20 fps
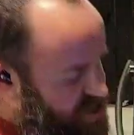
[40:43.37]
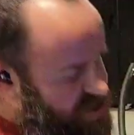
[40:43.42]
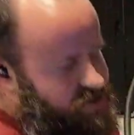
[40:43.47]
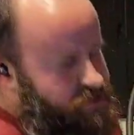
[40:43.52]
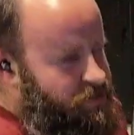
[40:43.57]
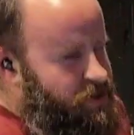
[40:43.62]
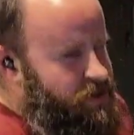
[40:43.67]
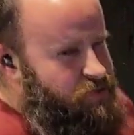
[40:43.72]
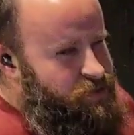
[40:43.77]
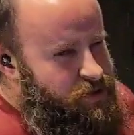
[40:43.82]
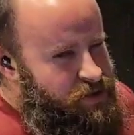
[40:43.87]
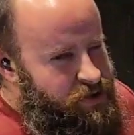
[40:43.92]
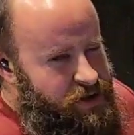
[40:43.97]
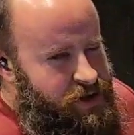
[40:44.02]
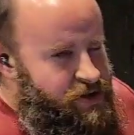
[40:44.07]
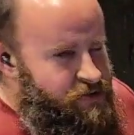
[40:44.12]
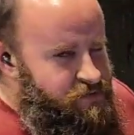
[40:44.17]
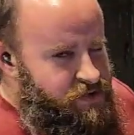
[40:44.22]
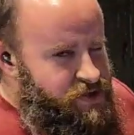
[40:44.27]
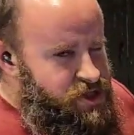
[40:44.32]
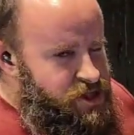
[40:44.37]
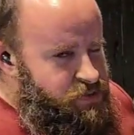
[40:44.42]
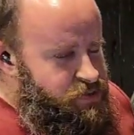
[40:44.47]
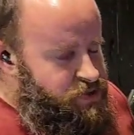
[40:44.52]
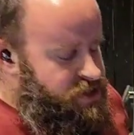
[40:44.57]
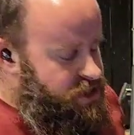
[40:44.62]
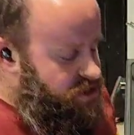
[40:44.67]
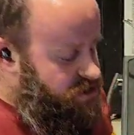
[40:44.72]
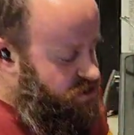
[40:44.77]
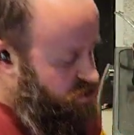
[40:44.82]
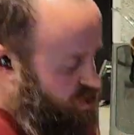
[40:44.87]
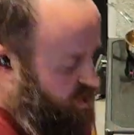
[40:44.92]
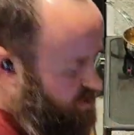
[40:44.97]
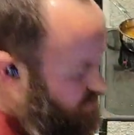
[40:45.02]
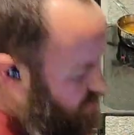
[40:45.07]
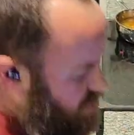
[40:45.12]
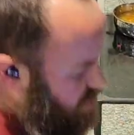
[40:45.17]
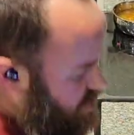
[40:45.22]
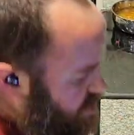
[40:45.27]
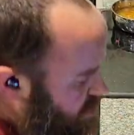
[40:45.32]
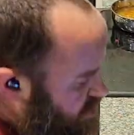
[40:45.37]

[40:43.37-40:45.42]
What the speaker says: ended up like being like a fishy potato chip.